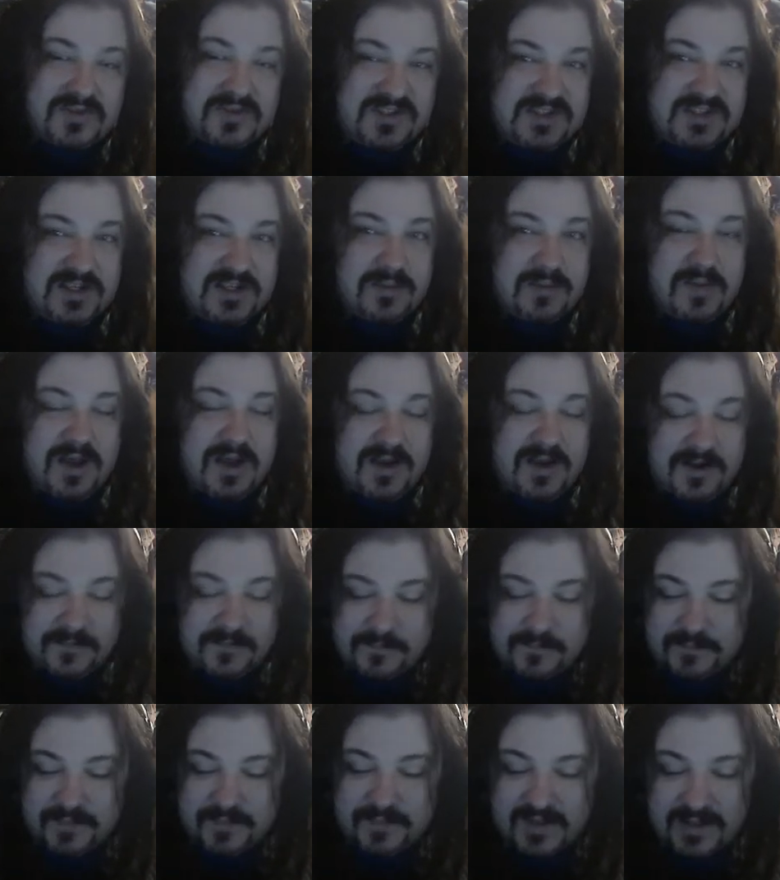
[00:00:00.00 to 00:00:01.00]
Siegmeyer,
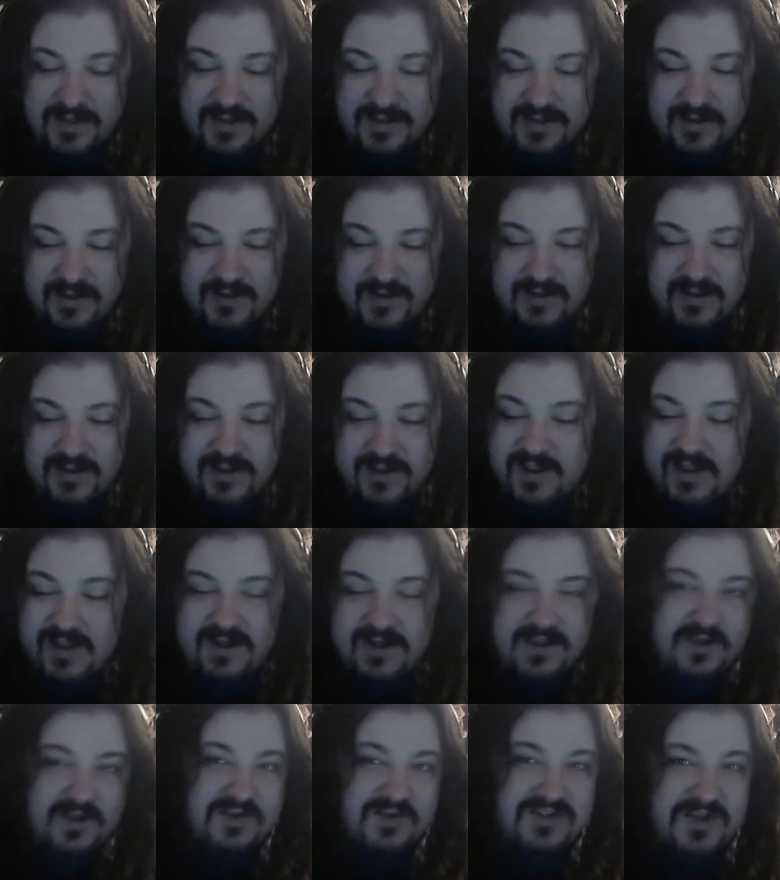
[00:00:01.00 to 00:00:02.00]
and
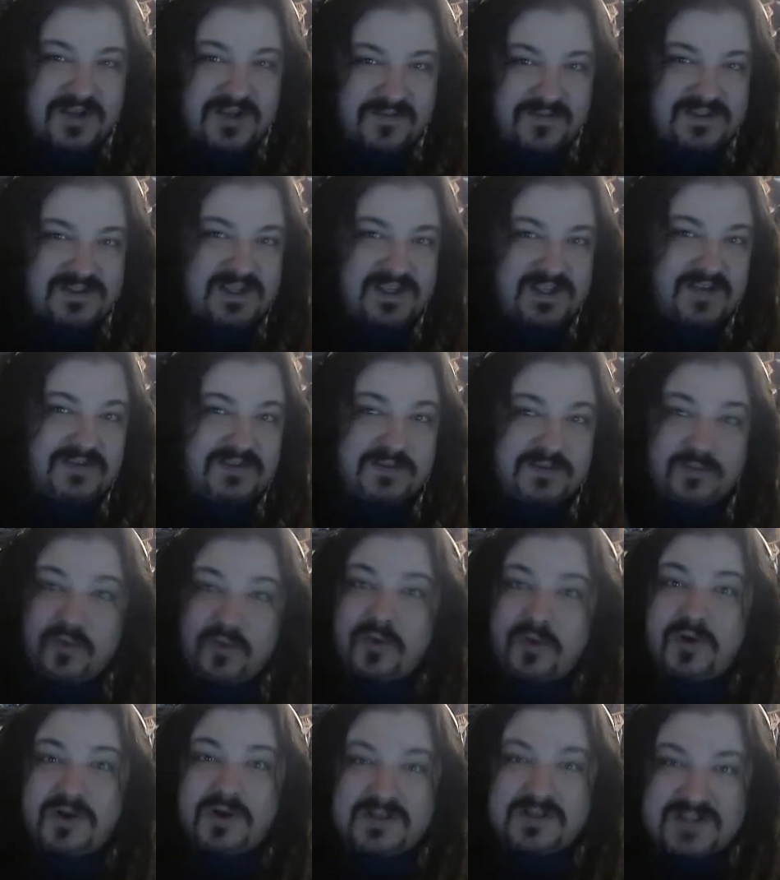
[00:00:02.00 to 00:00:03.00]
he goes off and saves him,
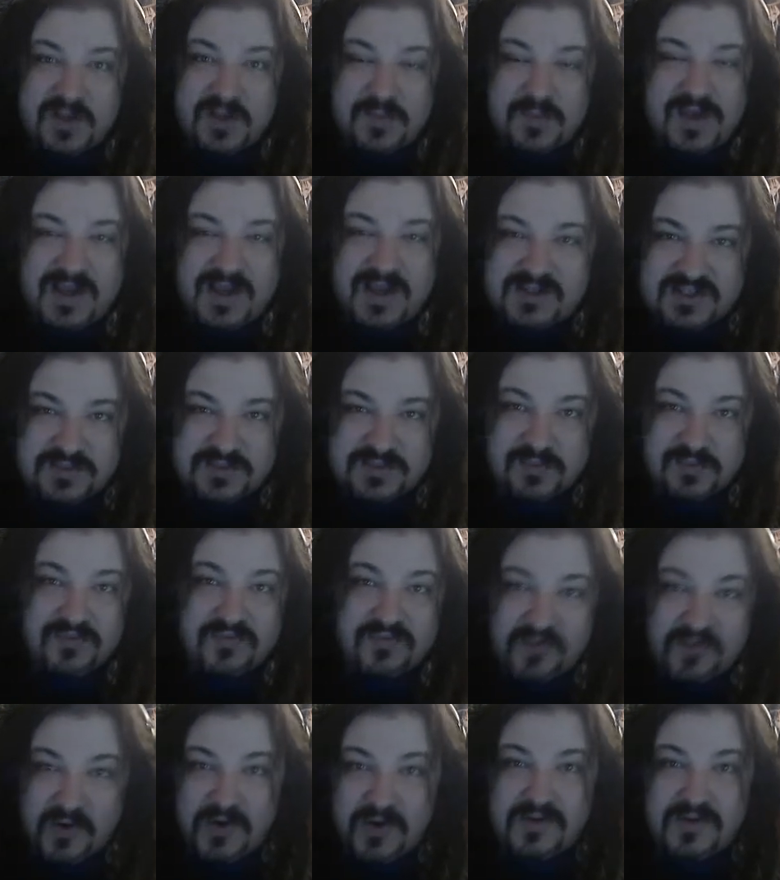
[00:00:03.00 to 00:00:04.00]
or tell Patches
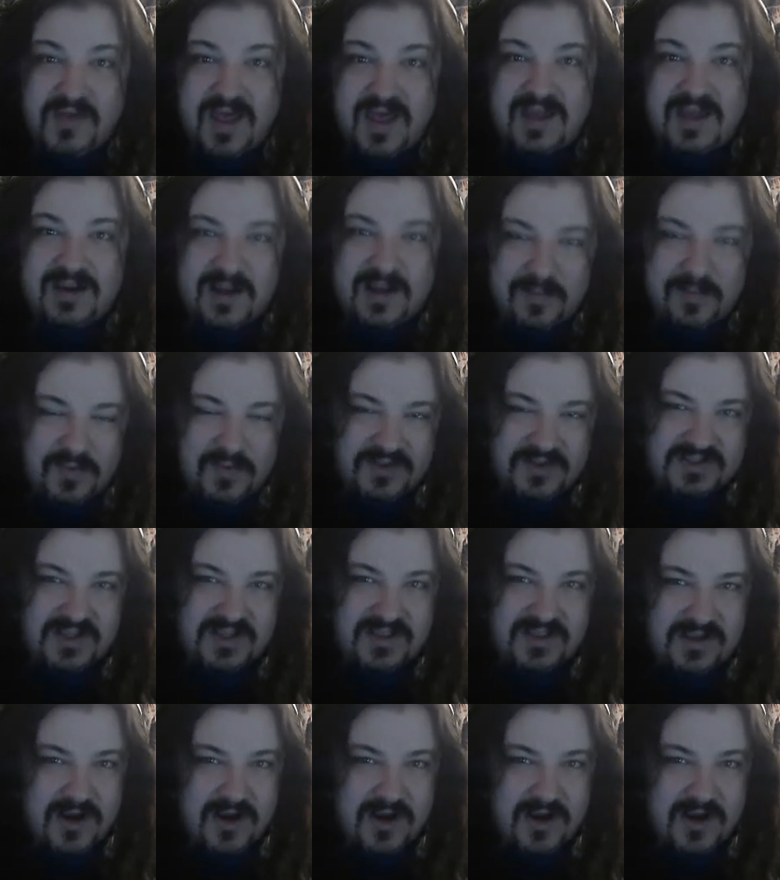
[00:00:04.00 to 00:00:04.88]
before that he puts on the